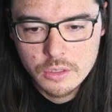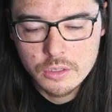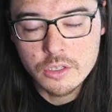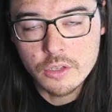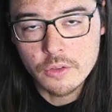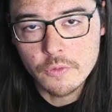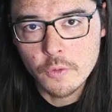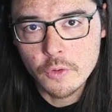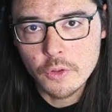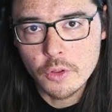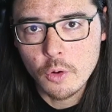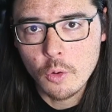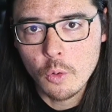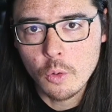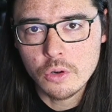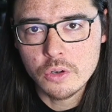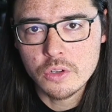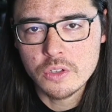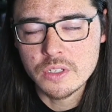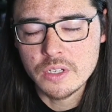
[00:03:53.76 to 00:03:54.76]
for the
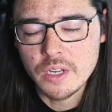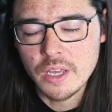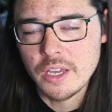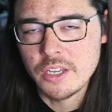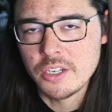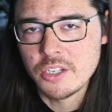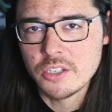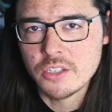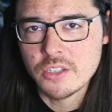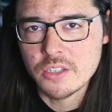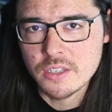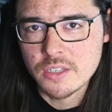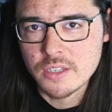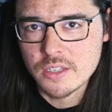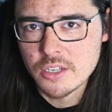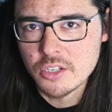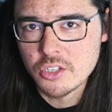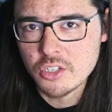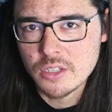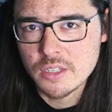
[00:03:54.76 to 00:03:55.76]
corners and edges, it's
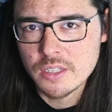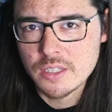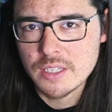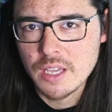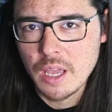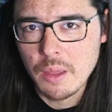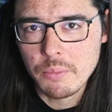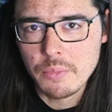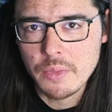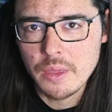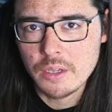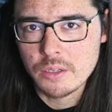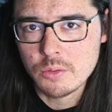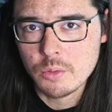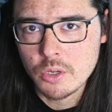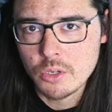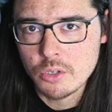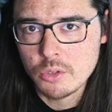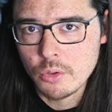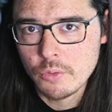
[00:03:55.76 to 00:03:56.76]
essentially the same thing as what
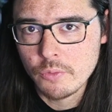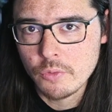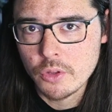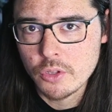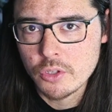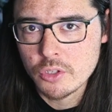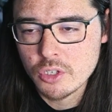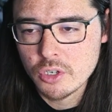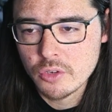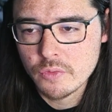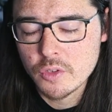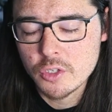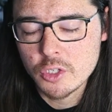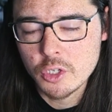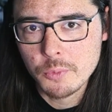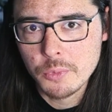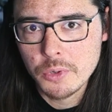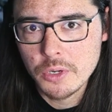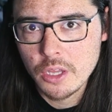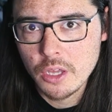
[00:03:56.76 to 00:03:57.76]
you're doing for the surface. You're
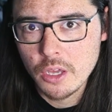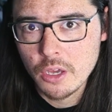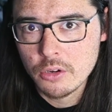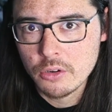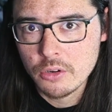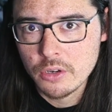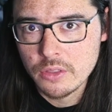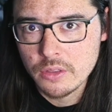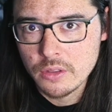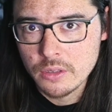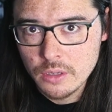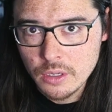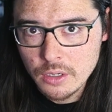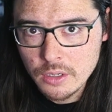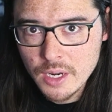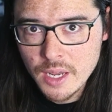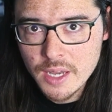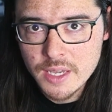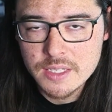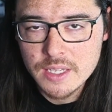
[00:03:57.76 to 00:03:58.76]
putting underneath a
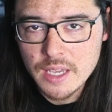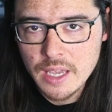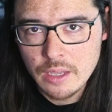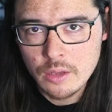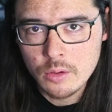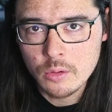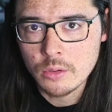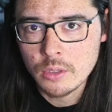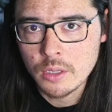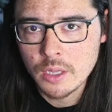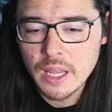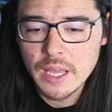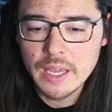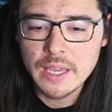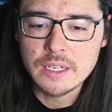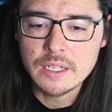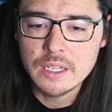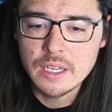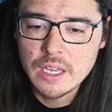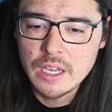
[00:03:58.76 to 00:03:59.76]
nice angled
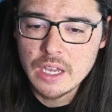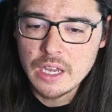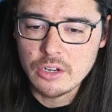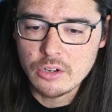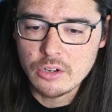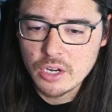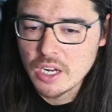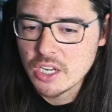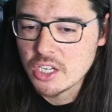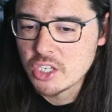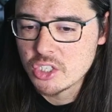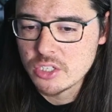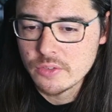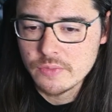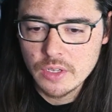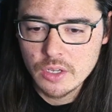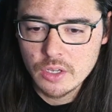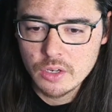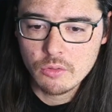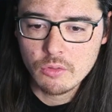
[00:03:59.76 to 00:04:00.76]
light, and you're
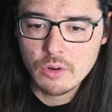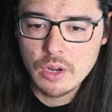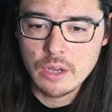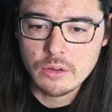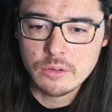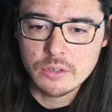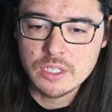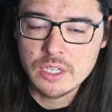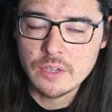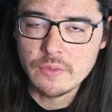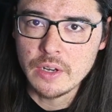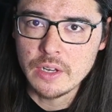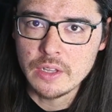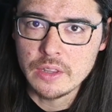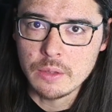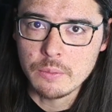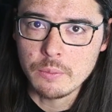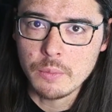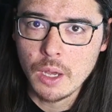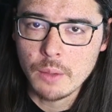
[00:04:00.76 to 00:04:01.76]
shifting it around to see if
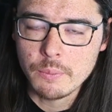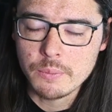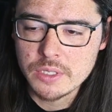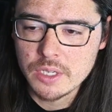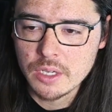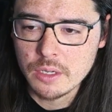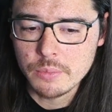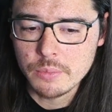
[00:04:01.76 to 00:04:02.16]
anything pops up.